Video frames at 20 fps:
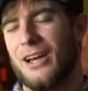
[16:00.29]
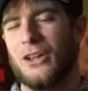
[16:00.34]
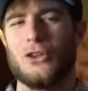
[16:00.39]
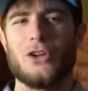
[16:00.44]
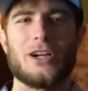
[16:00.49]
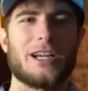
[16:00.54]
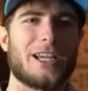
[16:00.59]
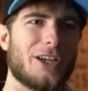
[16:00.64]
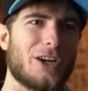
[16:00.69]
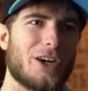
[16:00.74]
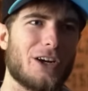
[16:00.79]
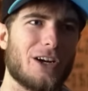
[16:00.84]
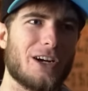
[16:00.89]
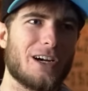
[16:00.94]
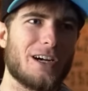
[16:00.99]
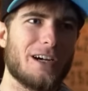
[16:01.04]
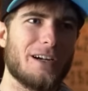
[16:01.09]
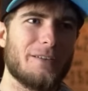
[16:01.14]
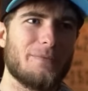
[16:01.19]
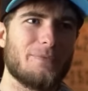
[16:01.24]
I look at
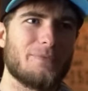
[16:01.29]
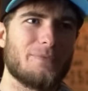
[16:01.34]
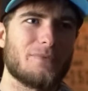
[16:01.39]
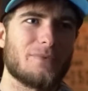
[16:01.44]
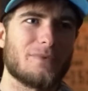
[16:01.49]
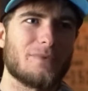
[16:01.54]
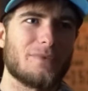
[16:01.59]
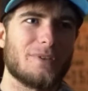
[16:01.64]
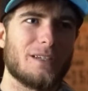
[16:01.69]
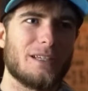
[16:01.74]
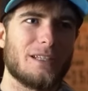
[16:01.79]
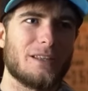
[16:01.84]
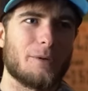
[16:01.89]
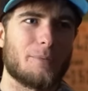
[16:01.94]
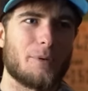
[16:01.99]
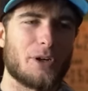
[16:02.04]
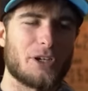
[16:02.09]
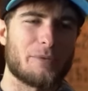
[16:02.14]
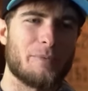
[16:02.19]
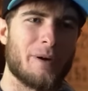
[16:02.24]
her. The
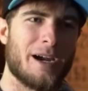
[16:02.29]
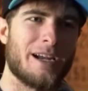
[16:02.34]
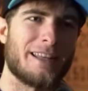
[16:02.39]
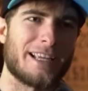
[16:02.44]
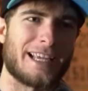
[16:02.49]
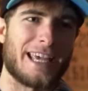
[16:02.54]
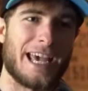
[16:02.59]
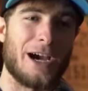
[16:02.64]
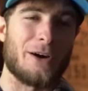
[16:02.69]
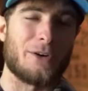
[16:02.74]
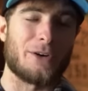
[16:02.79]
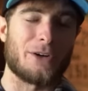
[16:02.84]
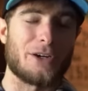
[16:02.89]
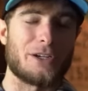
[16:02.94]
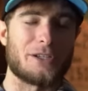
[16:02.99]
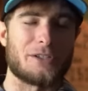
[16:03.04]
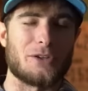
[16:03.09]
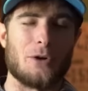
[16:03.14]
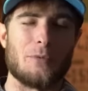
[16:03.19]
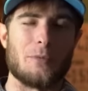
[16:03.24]
person behind the counter
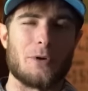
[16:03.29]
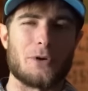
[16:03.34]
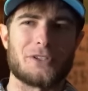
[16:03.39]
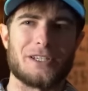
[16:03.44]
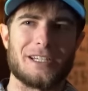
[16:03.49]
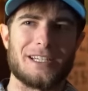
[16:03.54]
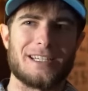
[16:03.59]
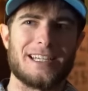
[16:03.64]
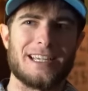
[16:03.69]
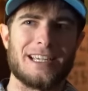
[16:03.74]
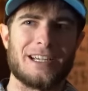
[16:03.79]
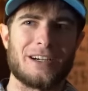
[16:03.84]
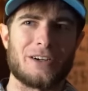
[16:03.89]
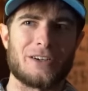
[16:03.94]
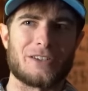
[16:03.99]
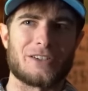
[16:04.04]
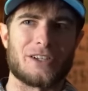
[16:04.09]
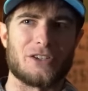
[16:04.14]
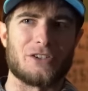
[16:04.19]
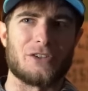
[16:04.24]
is almost in
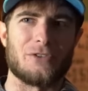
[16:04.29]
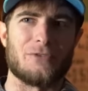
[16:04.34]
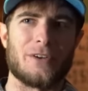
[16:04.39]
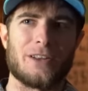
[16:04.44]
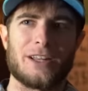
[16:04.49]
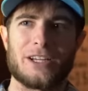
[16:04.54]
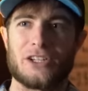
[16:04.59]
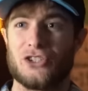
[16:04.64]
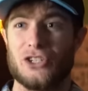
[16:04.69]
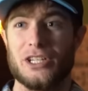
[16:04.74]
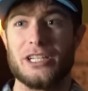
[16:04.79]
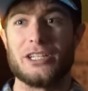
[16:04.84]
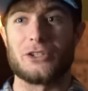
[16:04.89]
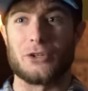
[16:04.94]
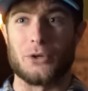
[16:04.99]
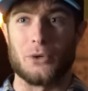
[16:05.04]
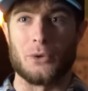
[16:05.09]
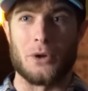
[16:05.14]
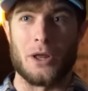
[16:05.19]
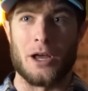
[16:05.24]
tears because she felt like she
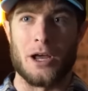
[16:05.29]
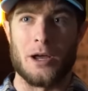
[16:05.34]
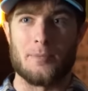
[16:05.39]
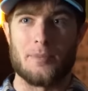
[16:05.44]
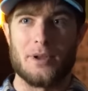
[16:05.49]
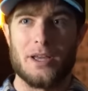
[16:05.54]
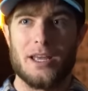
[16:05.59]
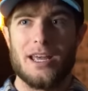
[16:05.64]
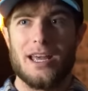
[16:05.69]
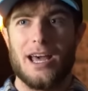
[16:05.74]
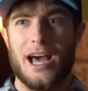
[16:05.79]
screwed up.